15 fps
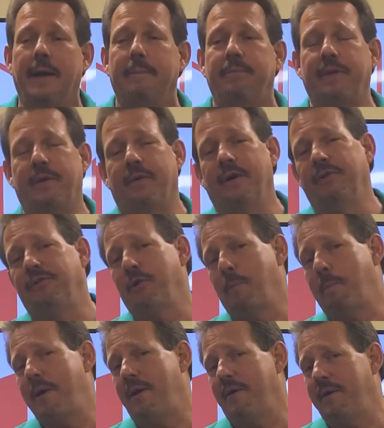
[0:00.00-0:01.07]
There are also
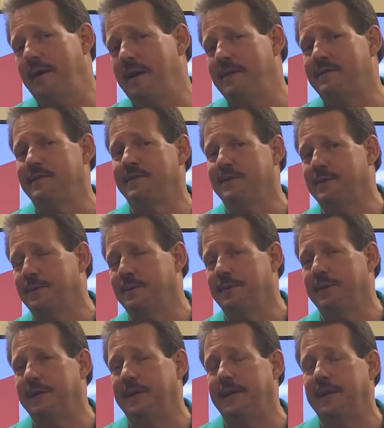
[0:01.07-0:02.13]
pairing agents
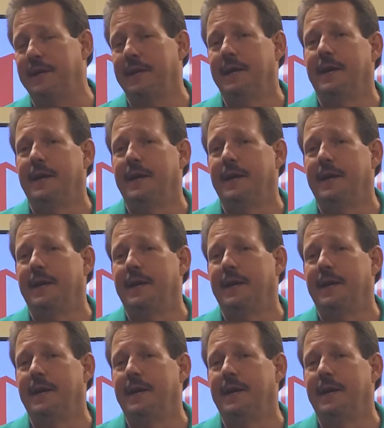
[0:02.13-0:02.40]
only